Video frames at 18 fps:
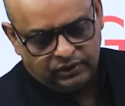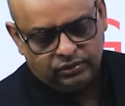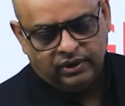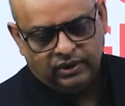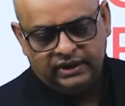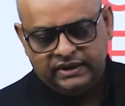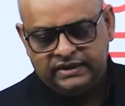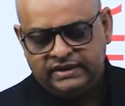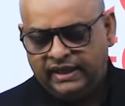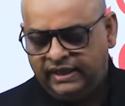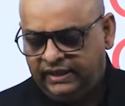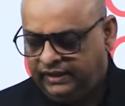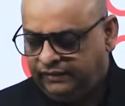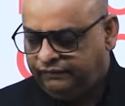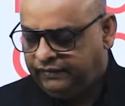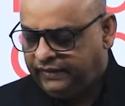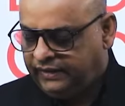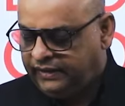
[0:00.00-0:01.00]
understand it
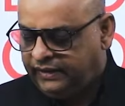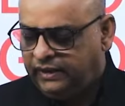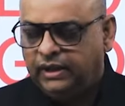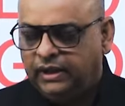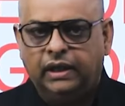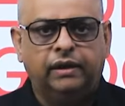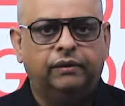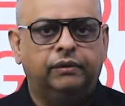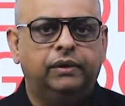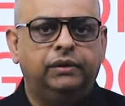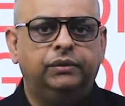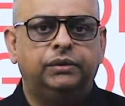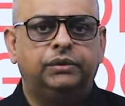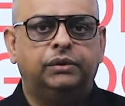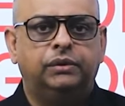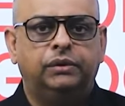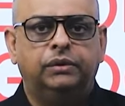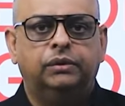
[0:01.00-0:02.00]
further, how you
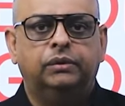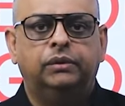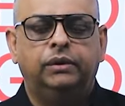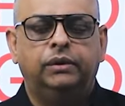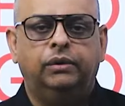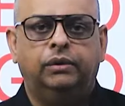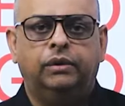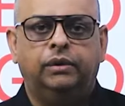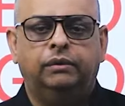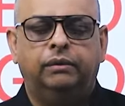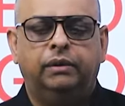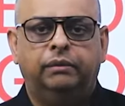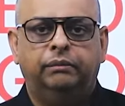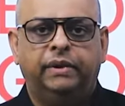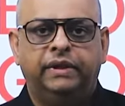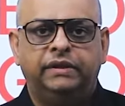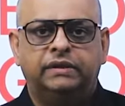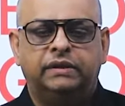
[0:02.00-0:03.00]
should do your
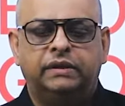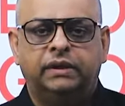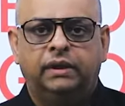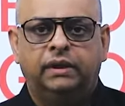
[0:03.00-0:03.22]
mains